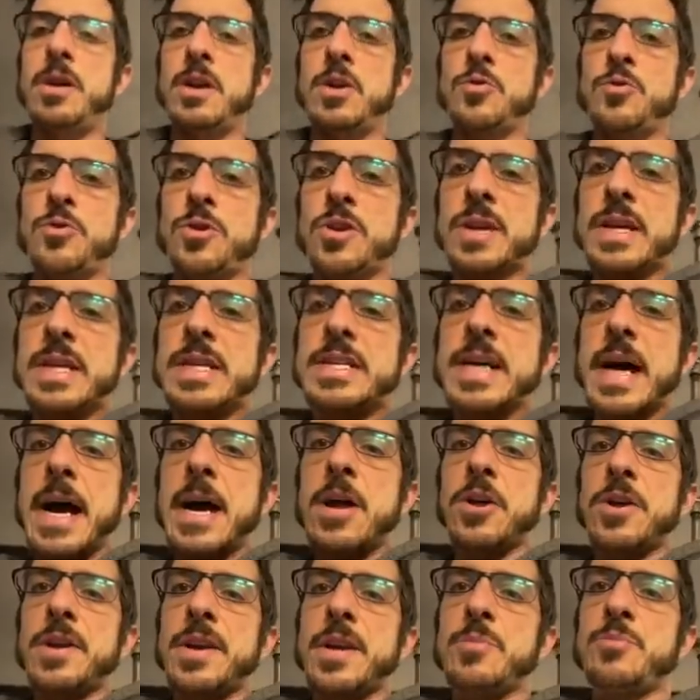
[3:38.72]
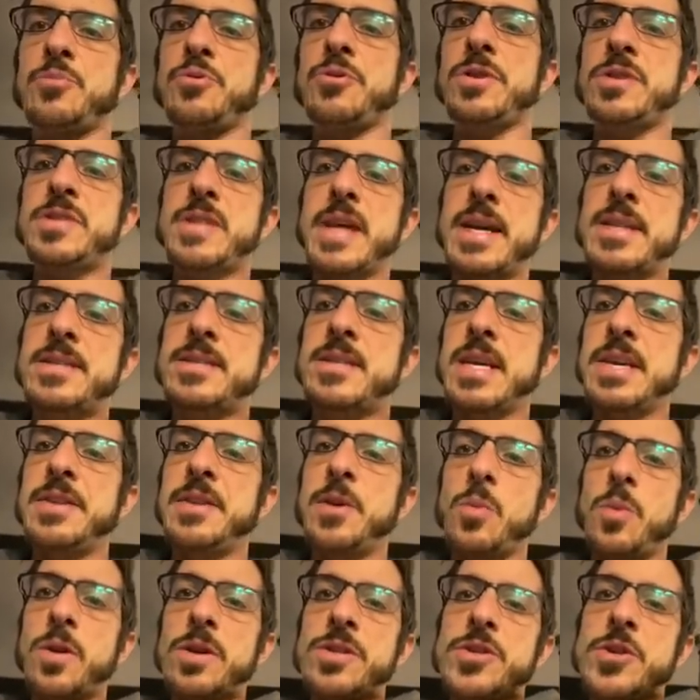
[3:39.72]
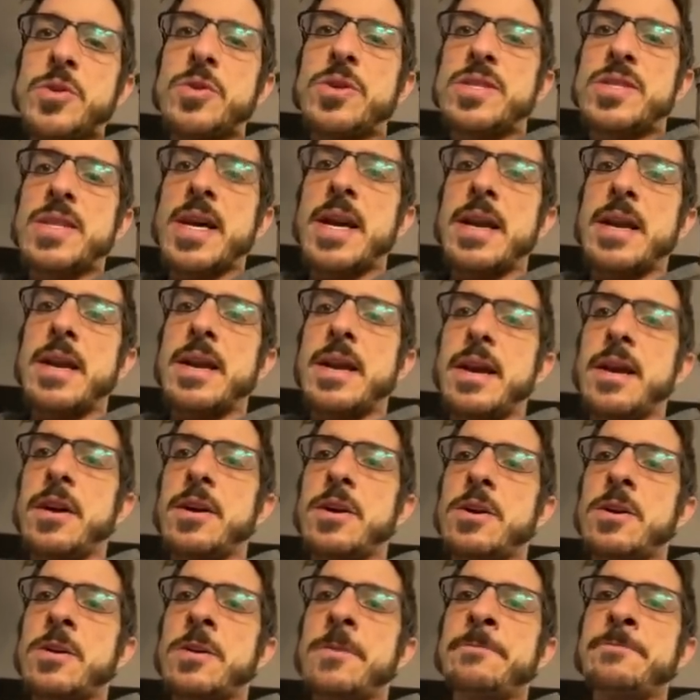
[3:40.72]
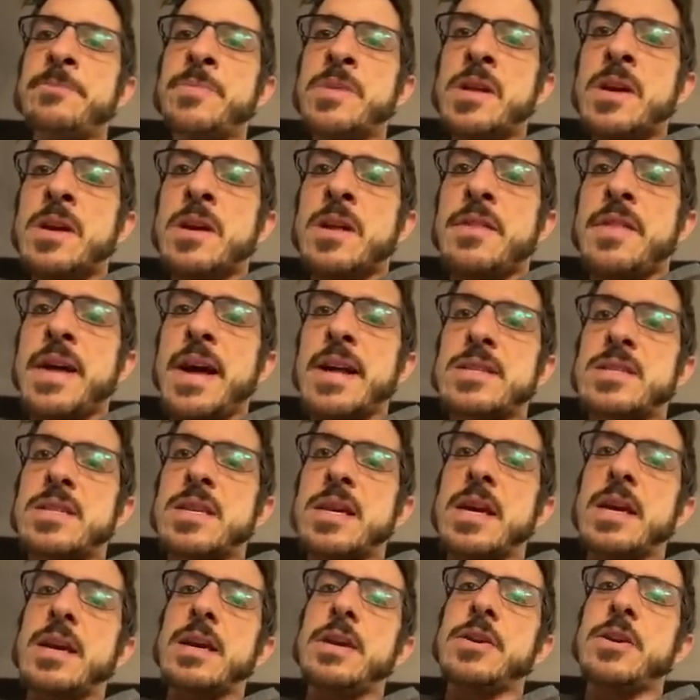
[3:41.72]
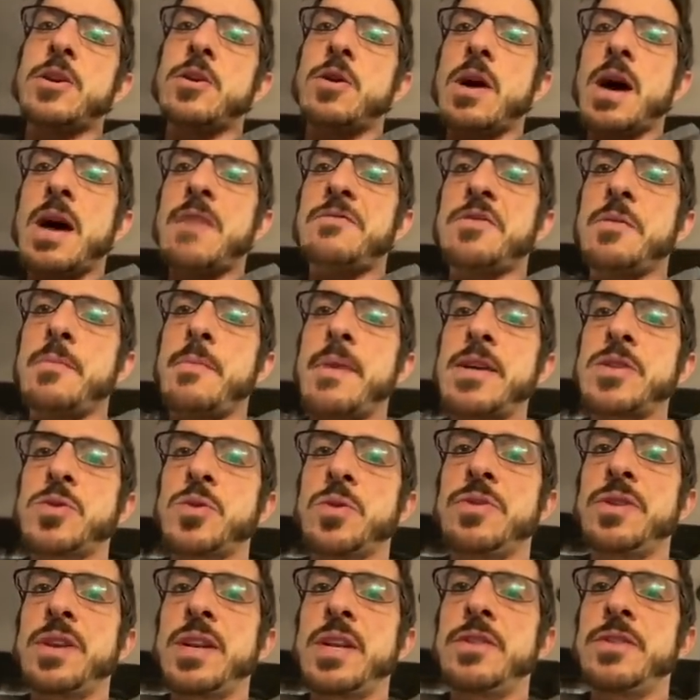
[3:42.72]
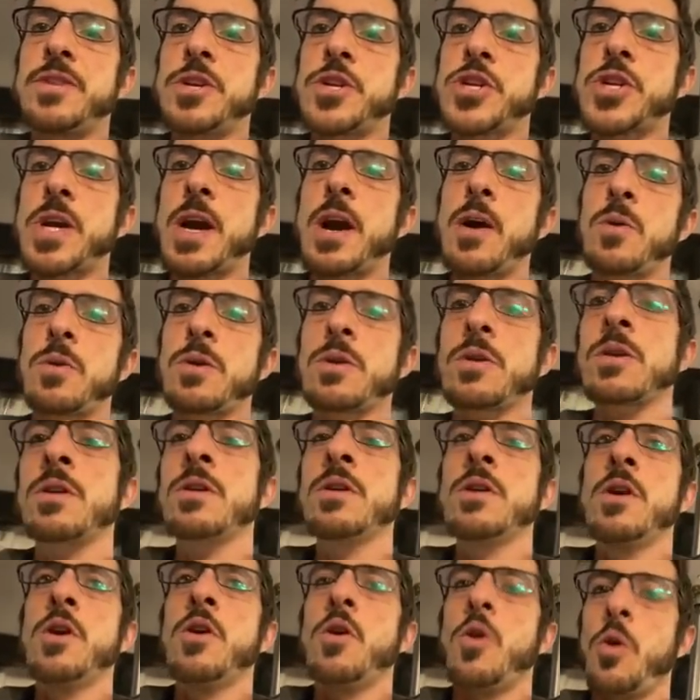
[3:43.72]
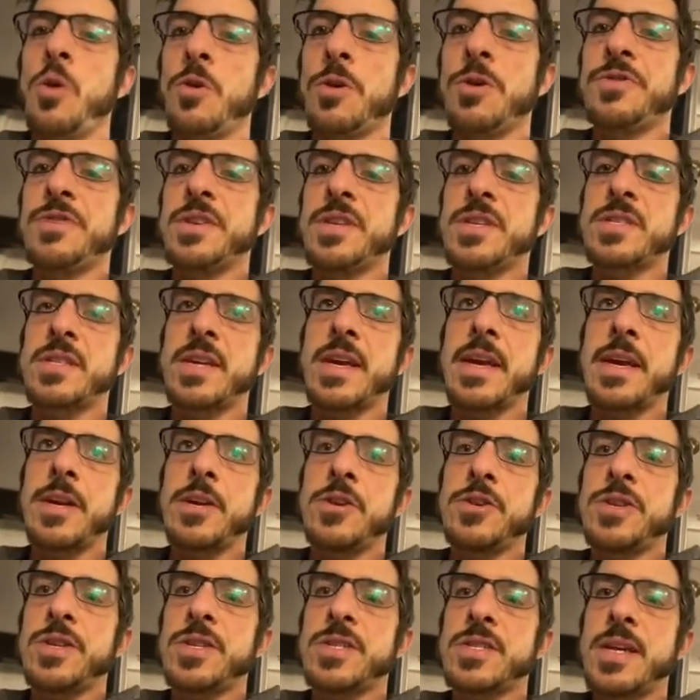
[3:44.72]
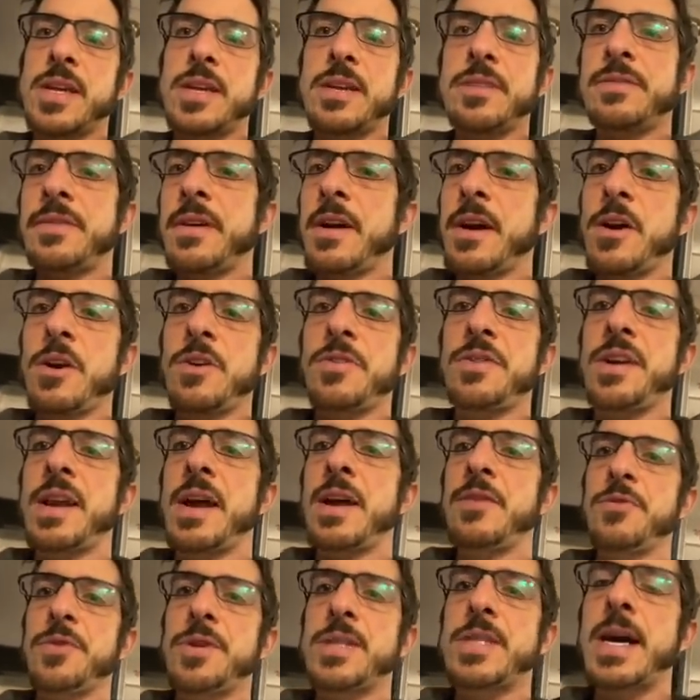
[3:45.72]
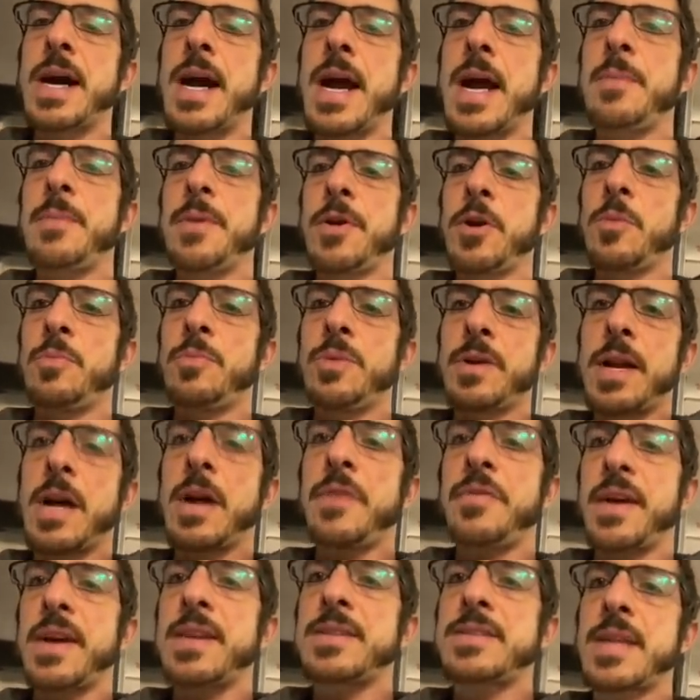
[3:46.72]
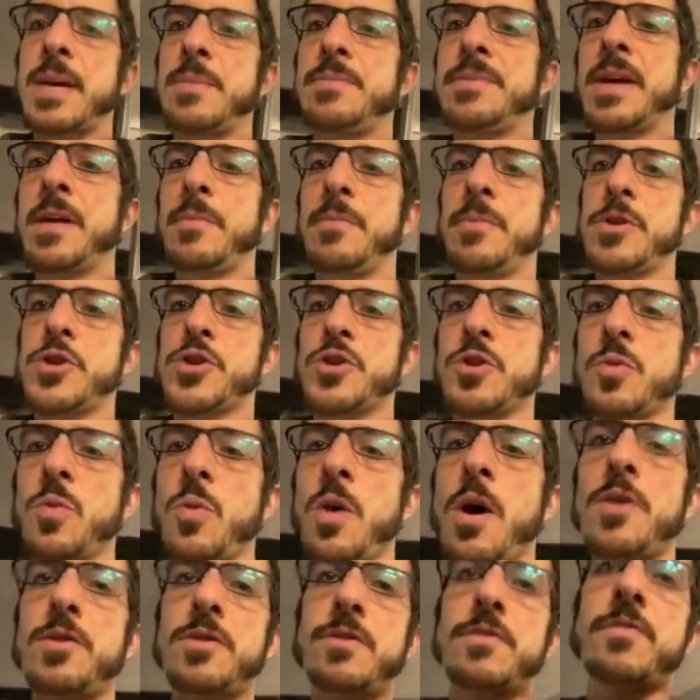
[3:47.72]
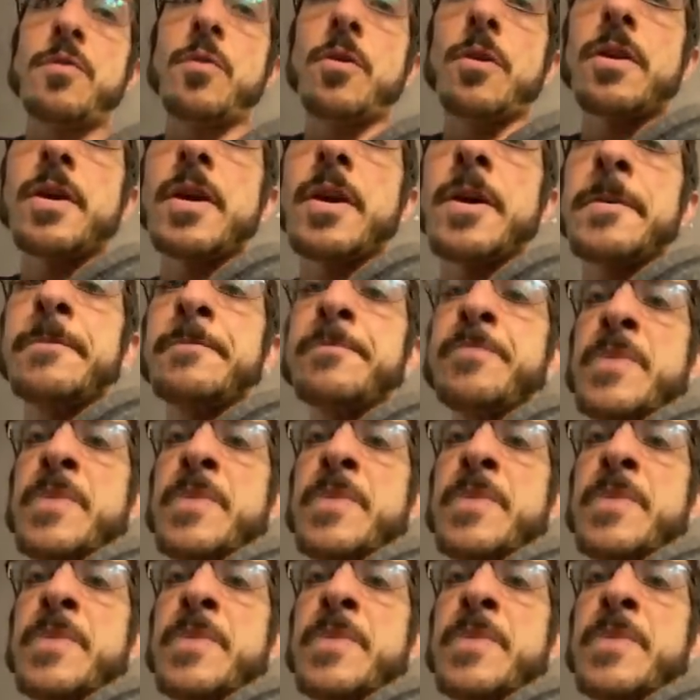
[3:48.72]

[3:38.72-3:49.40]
and really dial it in precisely. And then once you set it here, that's it. You don't have to mess with it in the shower or at the sink. You just set it there, and then every time it'll put out that same temperature water for you.